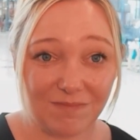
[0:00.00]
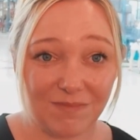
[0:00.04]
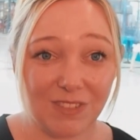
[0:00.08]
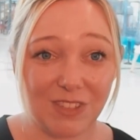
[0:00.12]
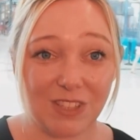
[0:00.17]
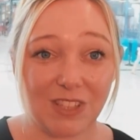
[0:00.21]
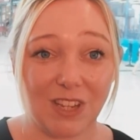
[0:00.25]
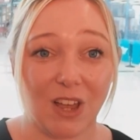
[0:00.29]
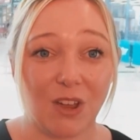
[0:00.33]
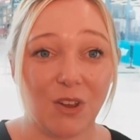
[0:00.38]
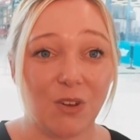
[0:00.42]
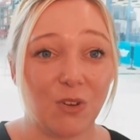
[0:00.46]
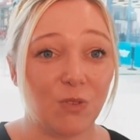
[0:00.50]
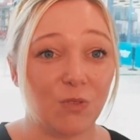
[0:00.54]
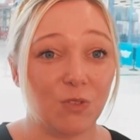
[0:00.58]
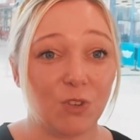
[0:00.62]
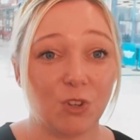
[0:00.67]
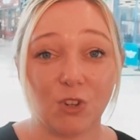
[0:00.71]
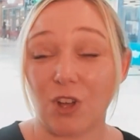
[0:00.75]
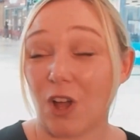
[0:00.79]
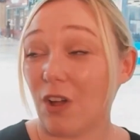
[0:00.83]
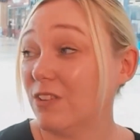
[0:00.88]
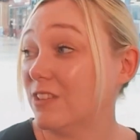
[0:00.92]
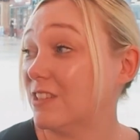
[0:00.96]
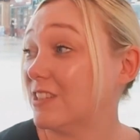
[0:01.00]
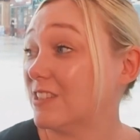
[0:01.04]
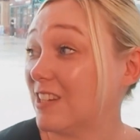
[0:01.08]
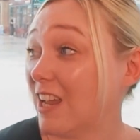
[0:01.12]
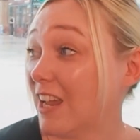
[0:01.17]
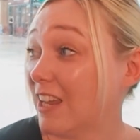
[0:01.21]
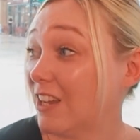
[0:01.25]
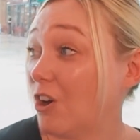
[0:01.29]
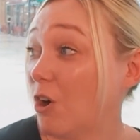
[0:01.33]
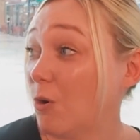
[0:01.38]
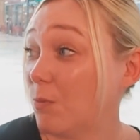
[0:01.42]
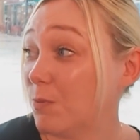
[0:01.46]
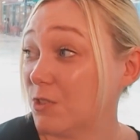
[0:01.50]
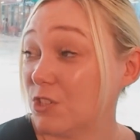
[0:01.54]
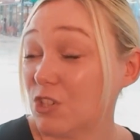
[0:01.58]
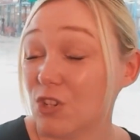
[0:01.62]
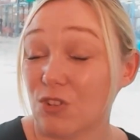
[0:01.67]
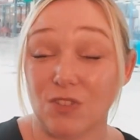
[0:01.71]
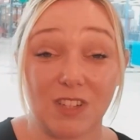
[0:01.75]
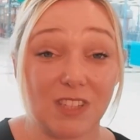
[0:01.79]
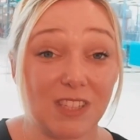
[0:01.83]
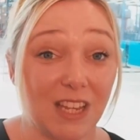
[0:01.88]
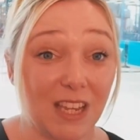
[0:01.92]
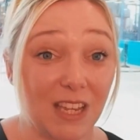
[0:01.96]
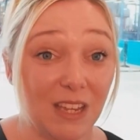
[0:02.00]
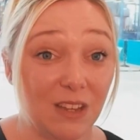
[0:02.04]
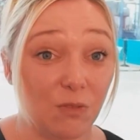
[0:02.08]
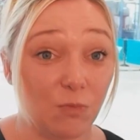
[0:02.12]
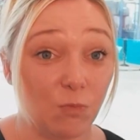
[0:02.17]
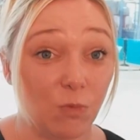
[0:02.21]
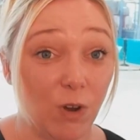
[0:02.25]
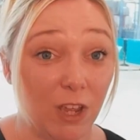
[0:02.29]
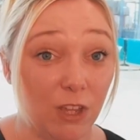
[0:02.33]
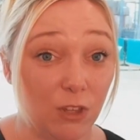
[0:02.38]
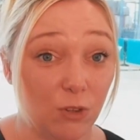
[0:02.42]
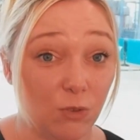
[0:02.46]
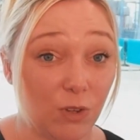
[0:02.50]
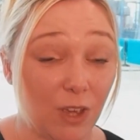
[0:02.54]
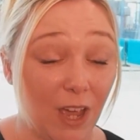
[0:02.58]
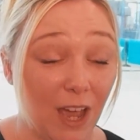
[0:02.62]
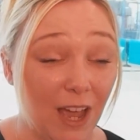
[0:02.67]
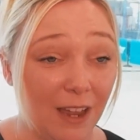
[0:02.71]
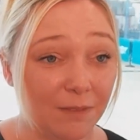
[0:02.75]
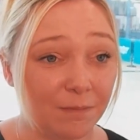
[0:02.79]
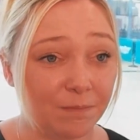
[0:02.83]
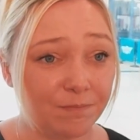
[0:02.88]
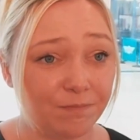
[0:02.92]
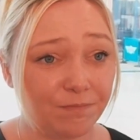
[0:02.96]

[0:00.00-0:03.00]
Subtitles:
so you're going to take opportunity where you can.